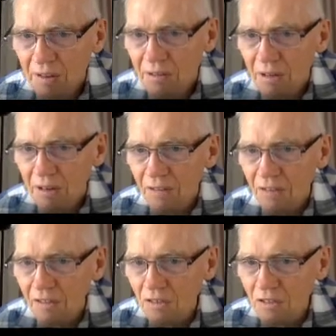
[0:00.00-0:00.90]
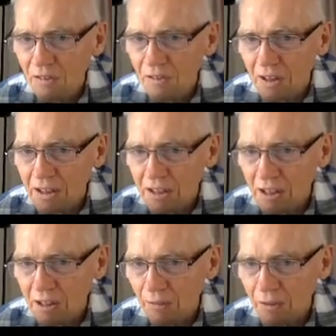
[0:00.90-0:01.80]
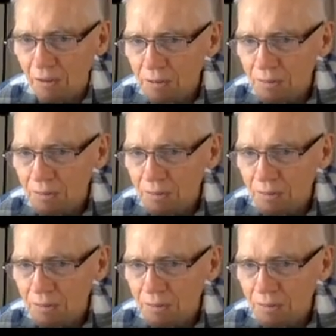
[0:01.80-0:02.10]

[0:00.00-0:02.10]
Right, 5 of you have found it helpful,